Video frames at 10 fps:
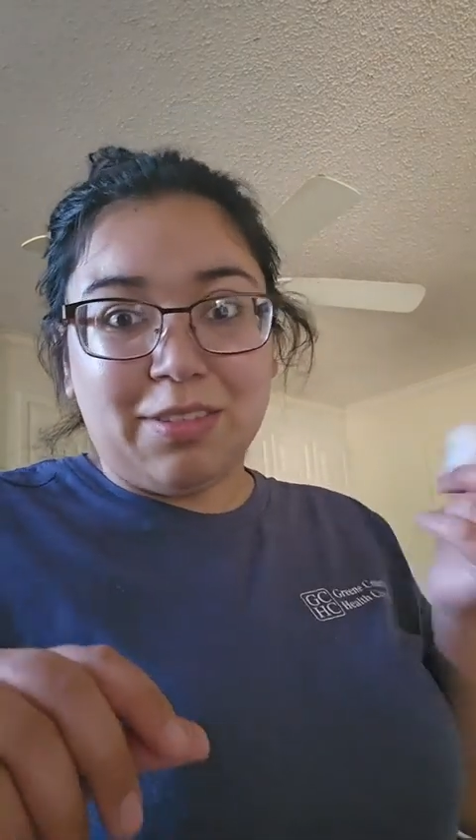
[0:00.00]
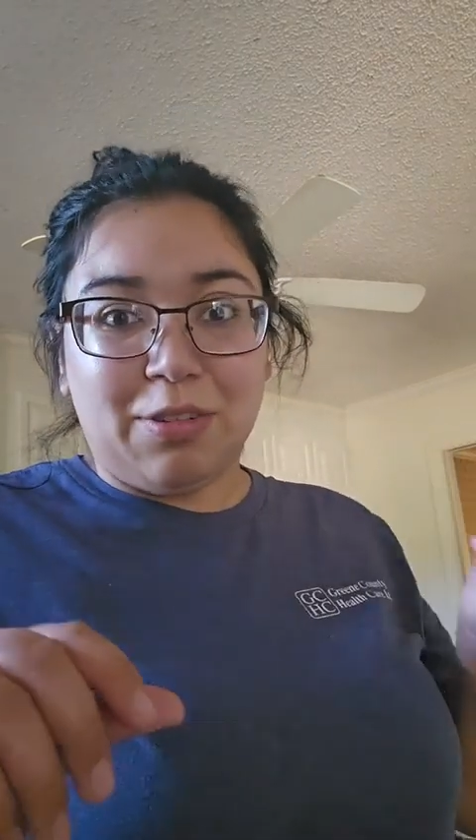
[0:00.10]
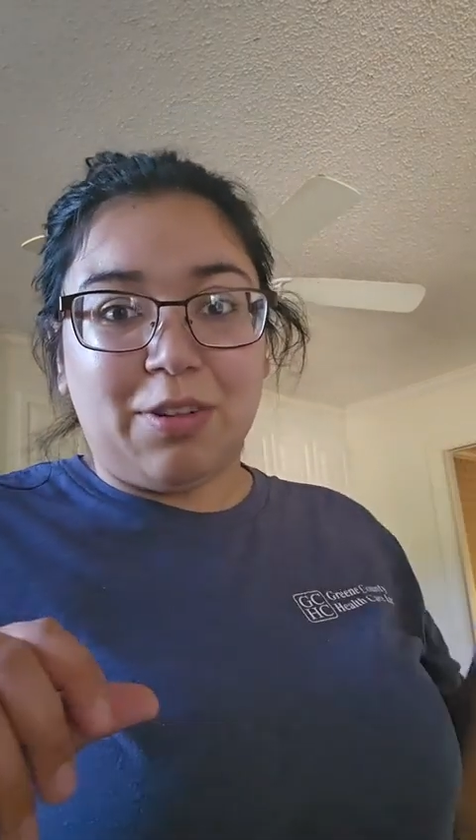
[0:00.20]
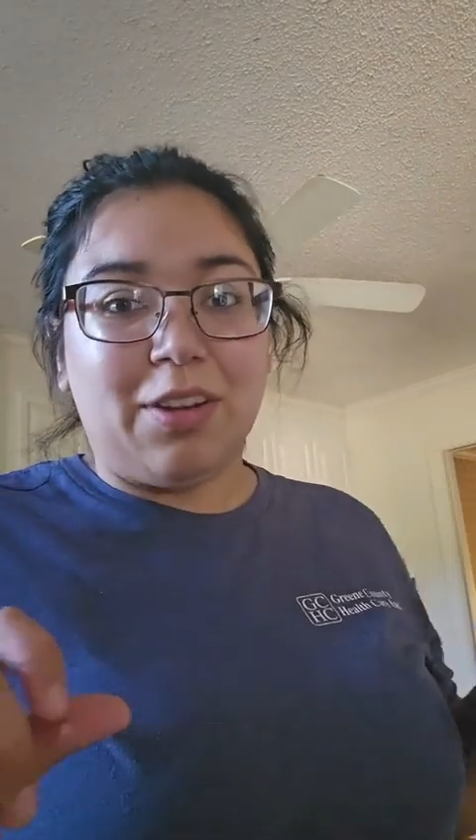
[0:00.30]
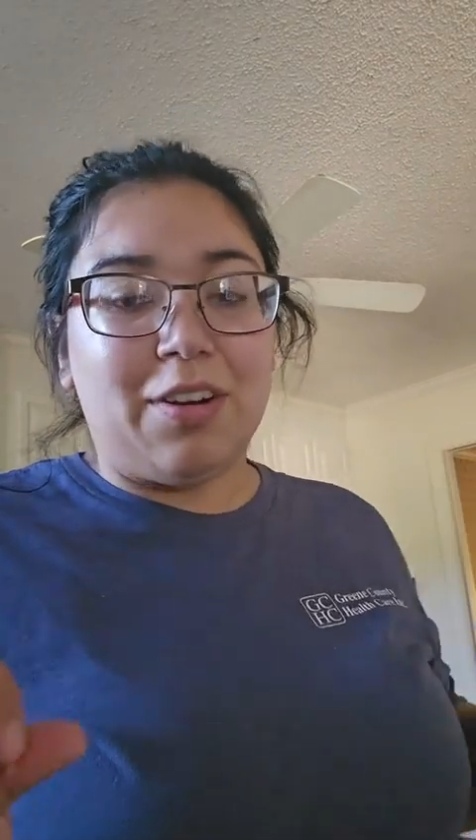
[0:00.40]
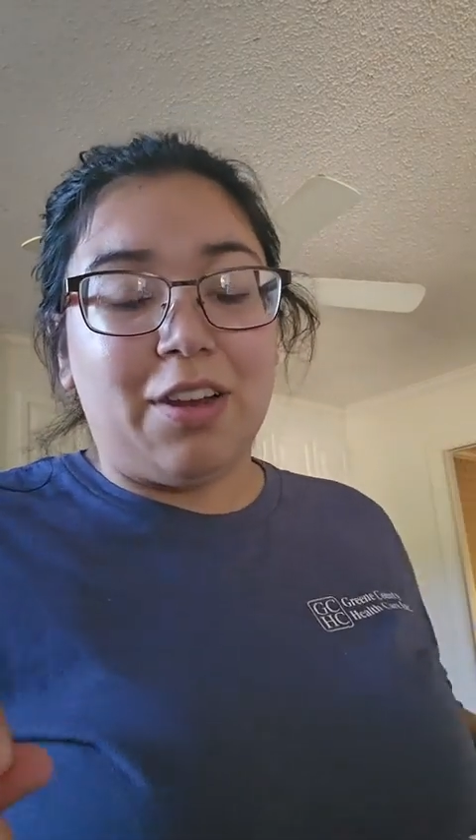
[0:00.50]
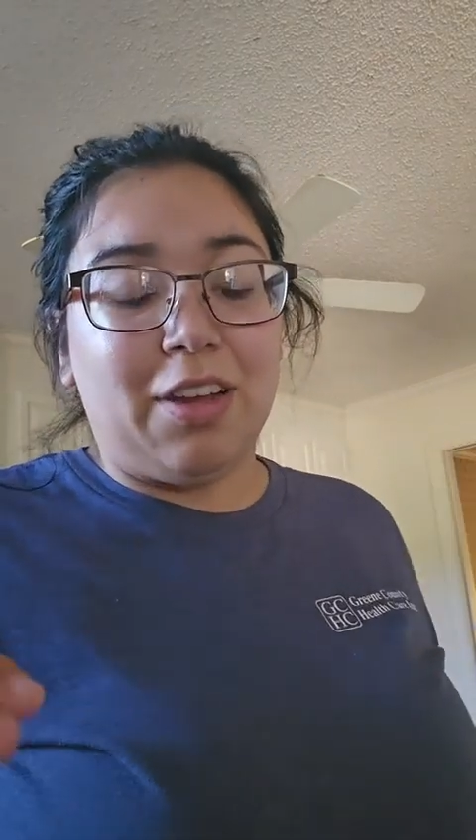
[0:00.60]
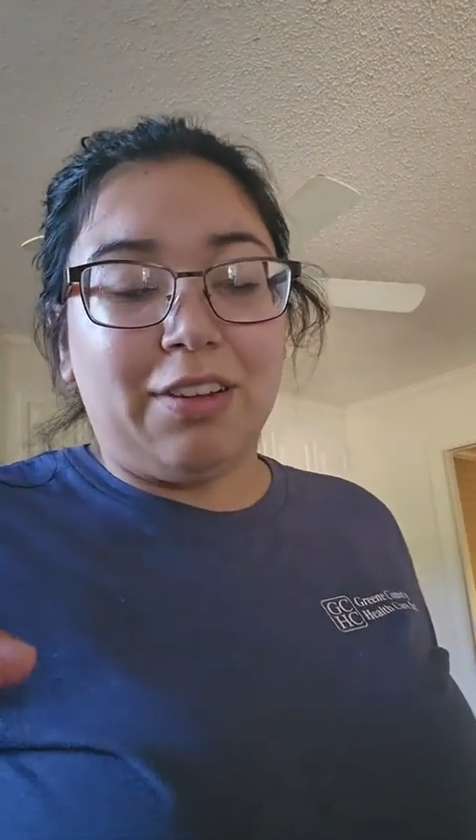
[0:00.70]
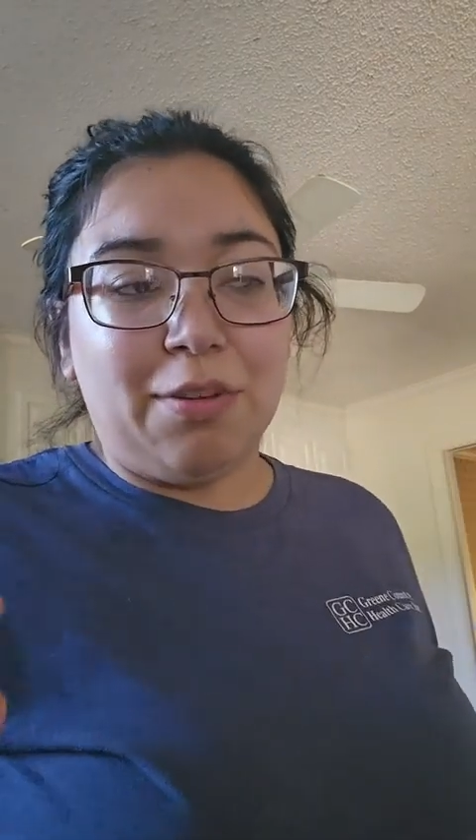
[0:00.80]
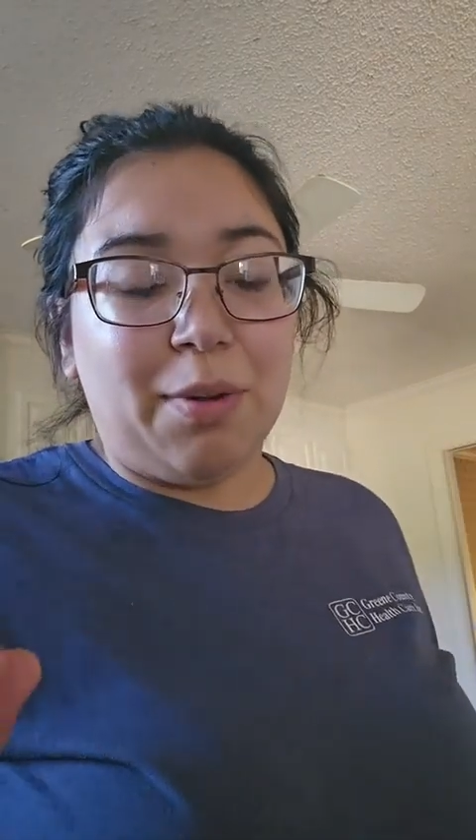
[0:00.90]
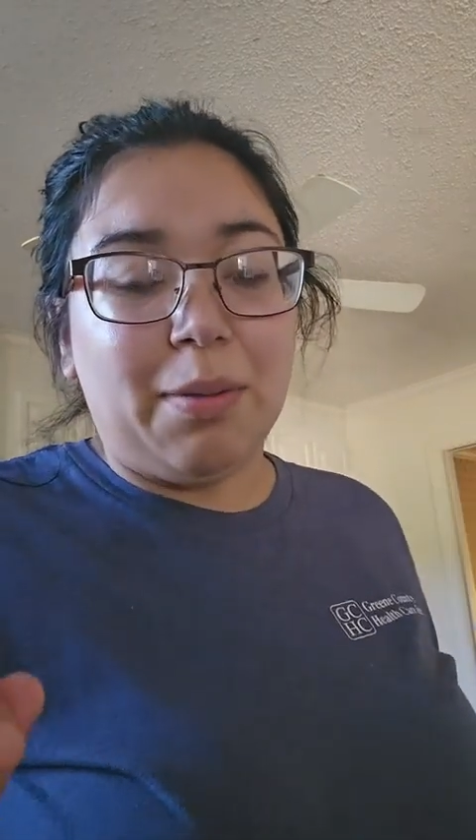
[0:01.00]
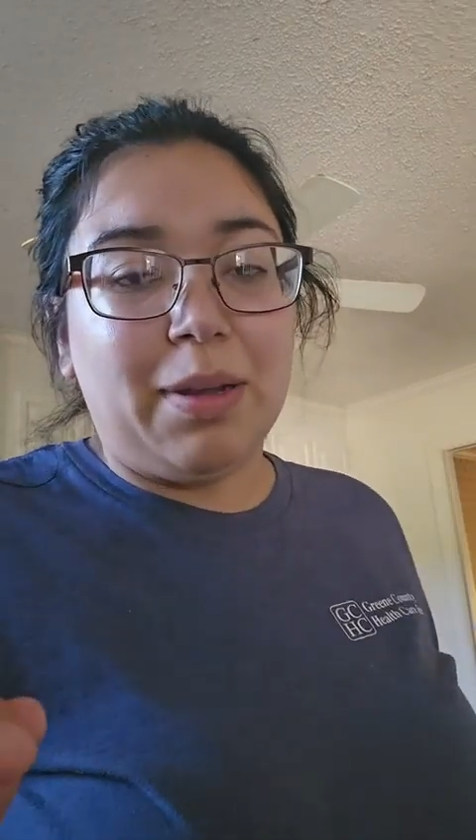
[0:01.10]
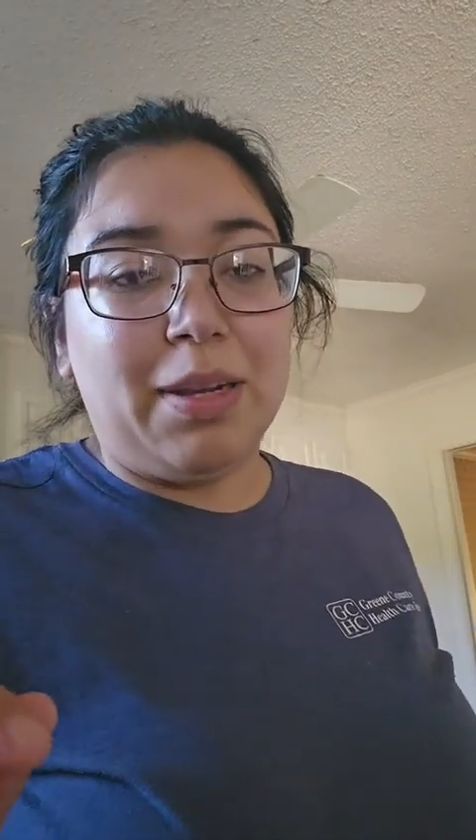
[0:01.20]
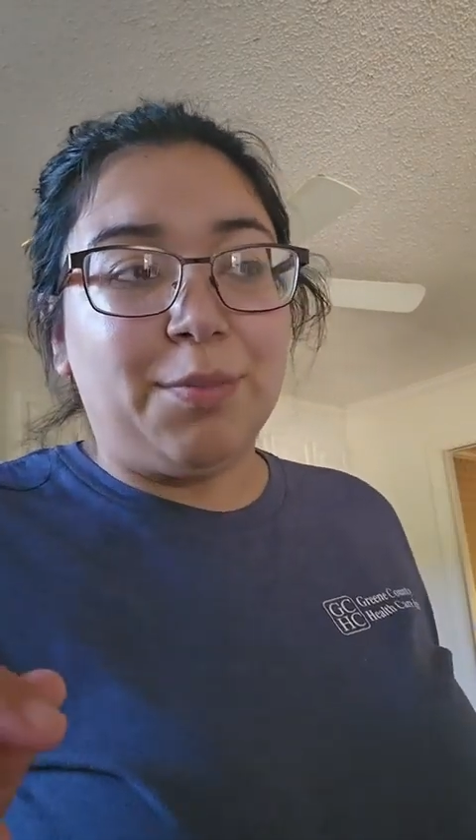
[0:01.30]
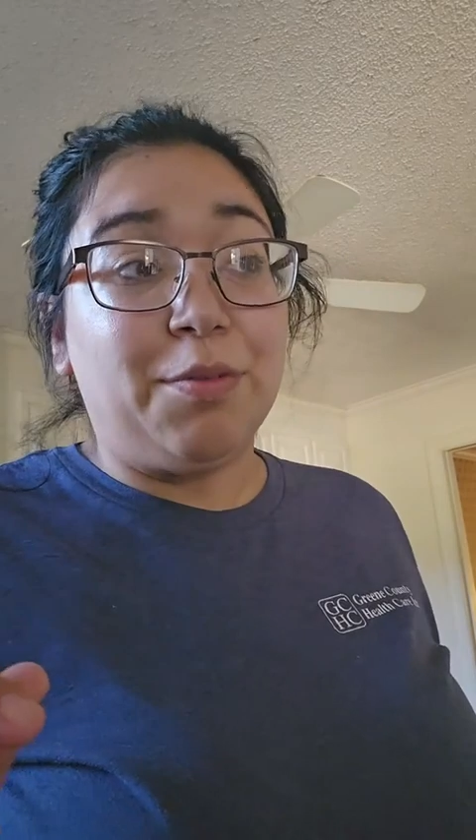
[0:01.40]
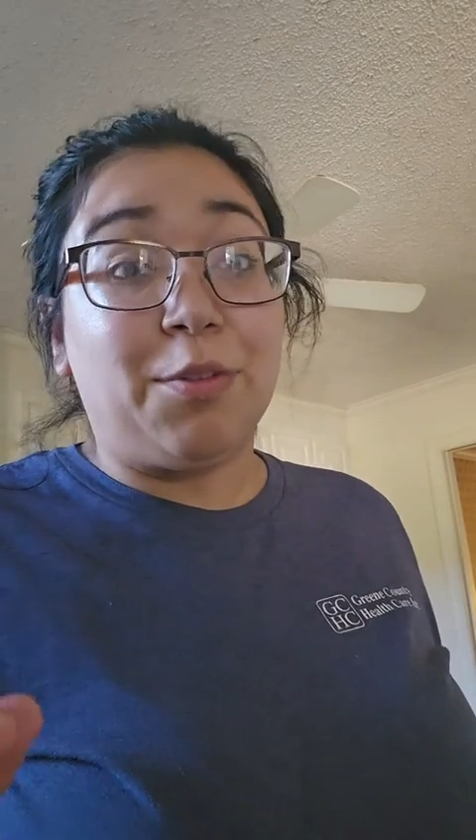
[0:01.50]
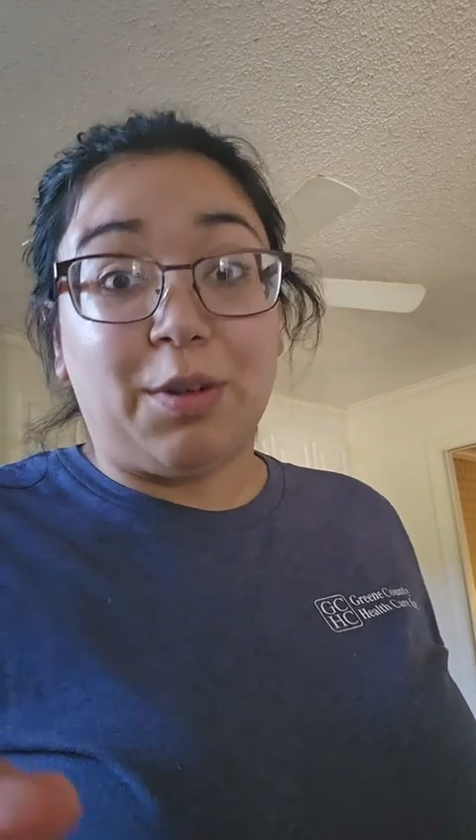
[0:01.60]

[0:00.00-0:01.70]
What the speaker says: told y'all to do because you'll probably end up with